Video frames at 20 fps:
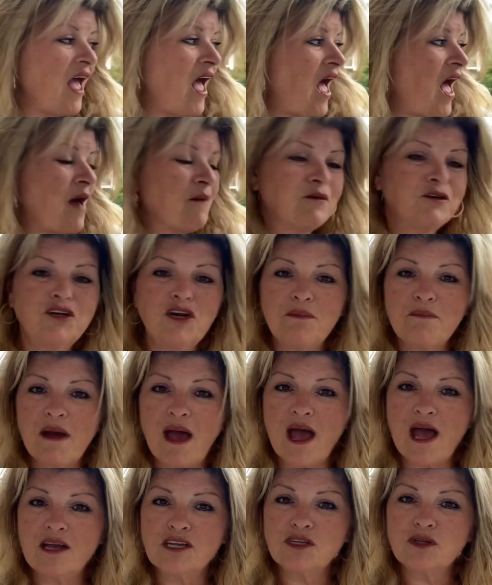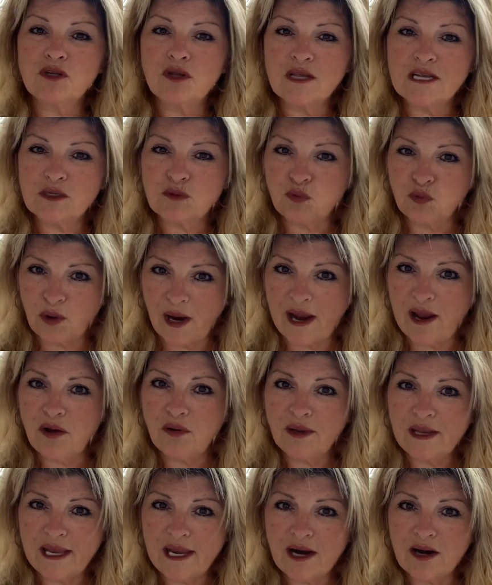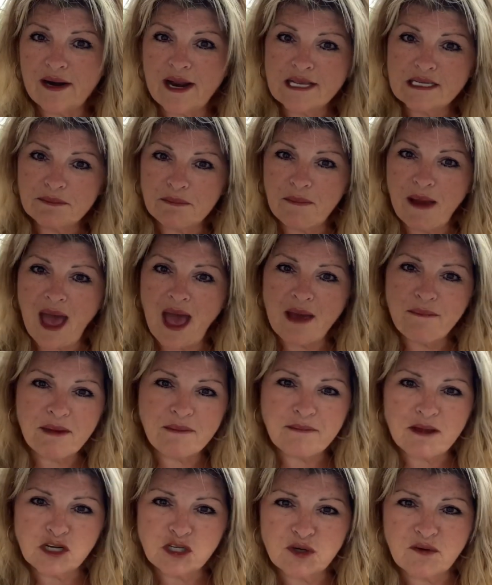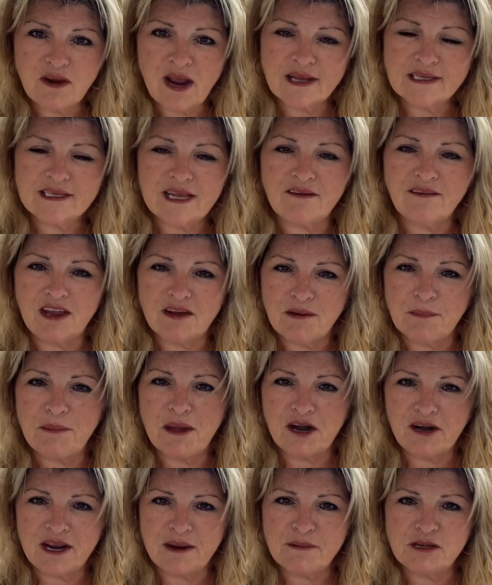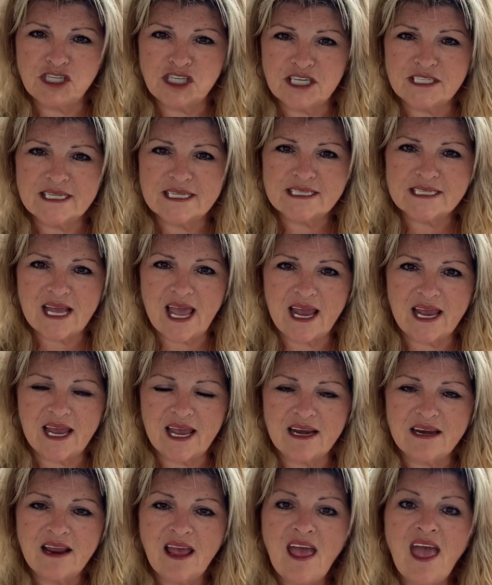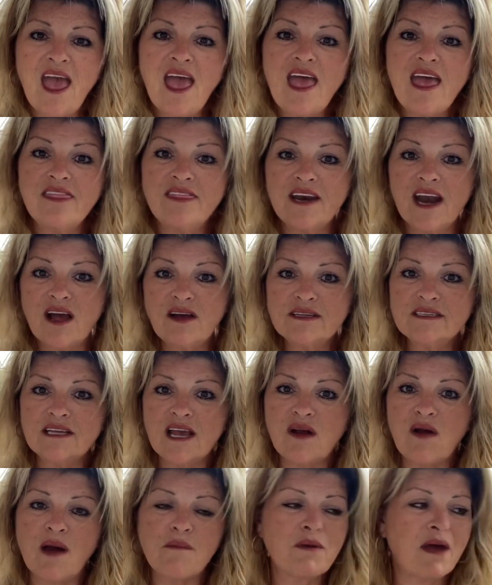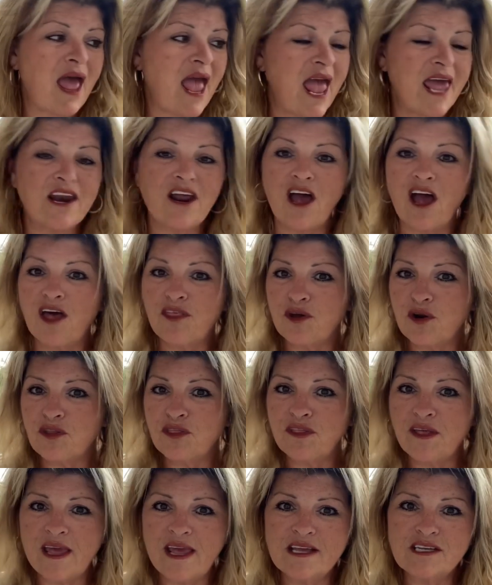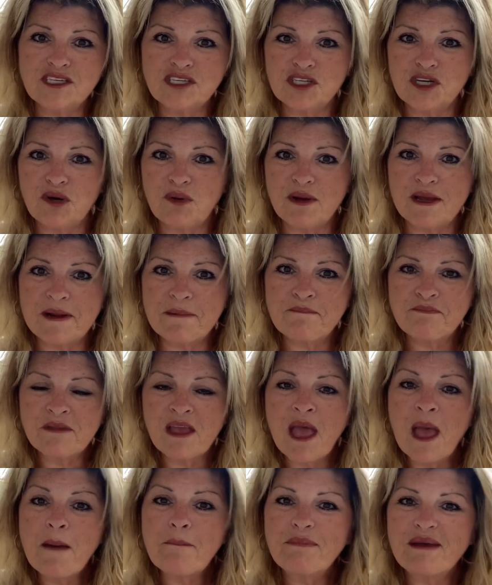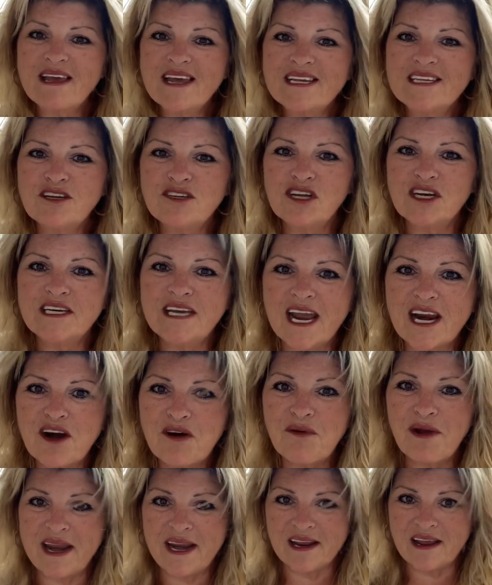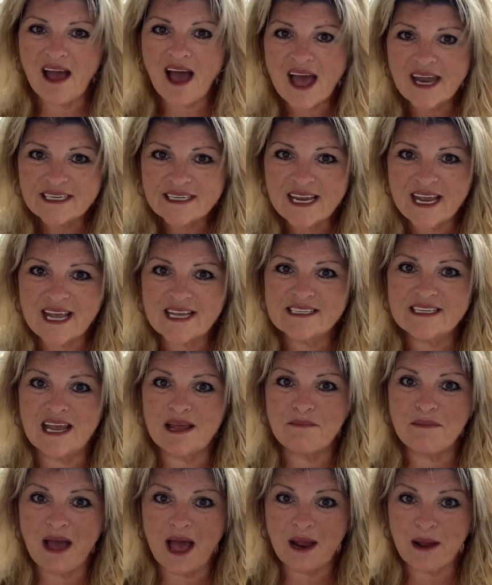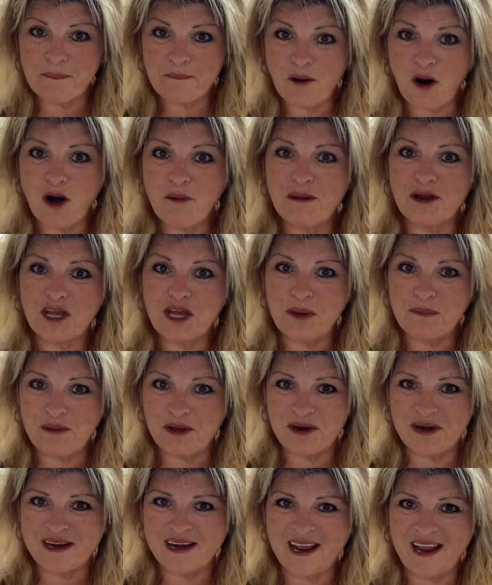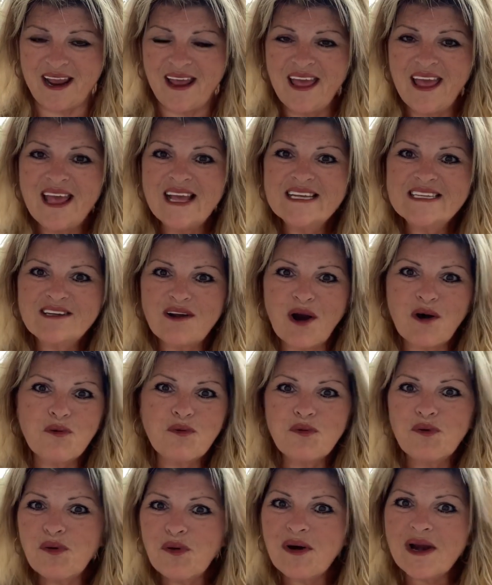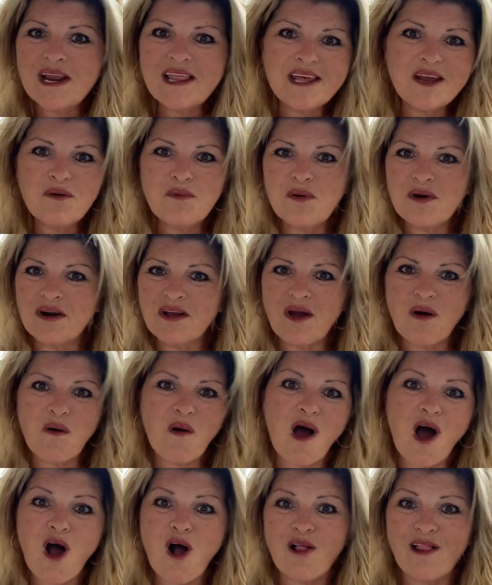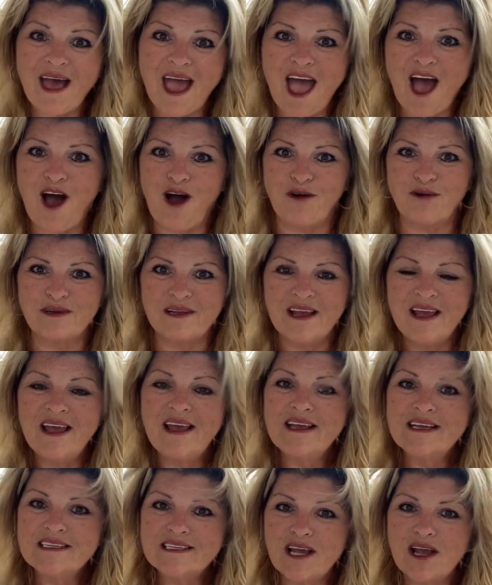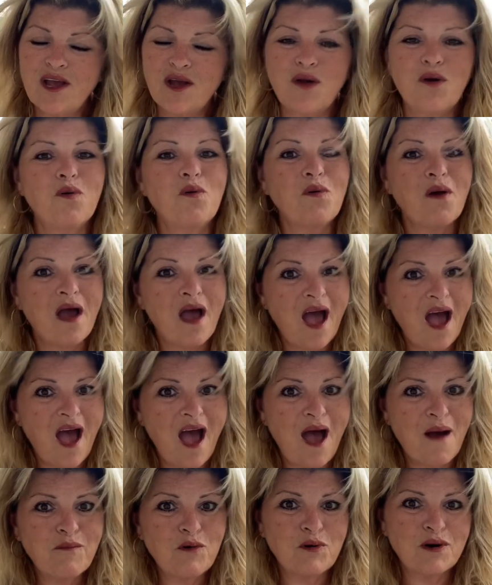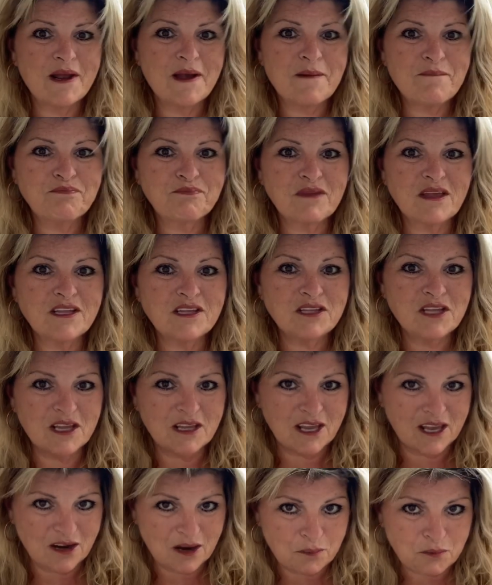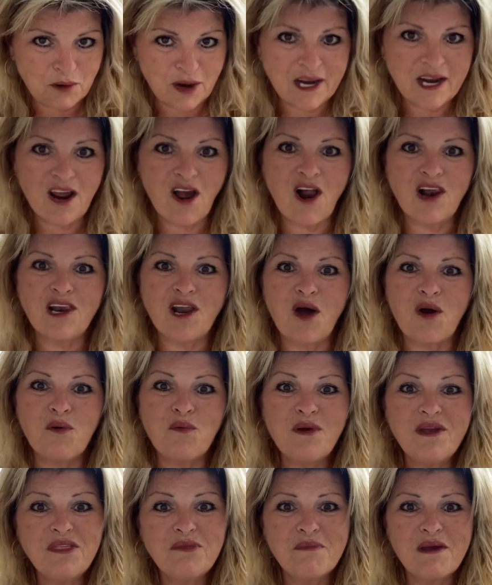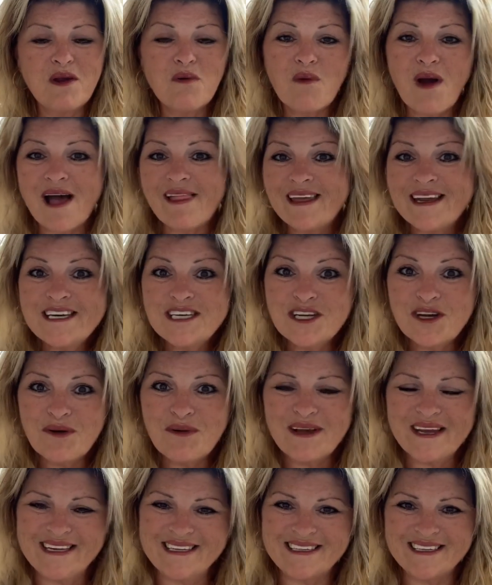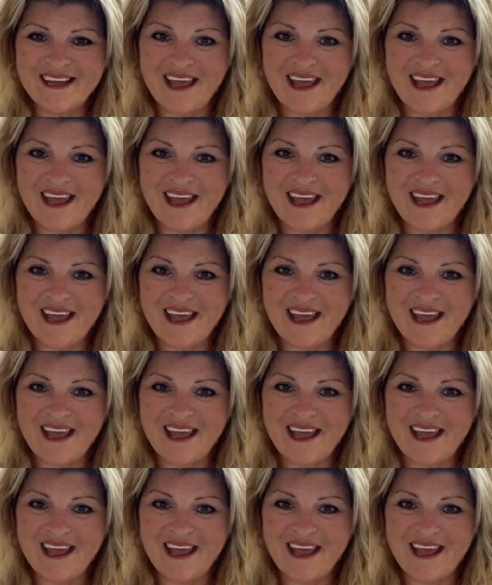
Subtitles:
I'm going to do this rail here that's behind me. I'm not sure you're going to see. I'll give you a better image just a second. And then also I'm going to add other things to it because it's a decorating contest in my apartment community. So I really want to go all out. So I'm going to, bring y'all along with me while I do it.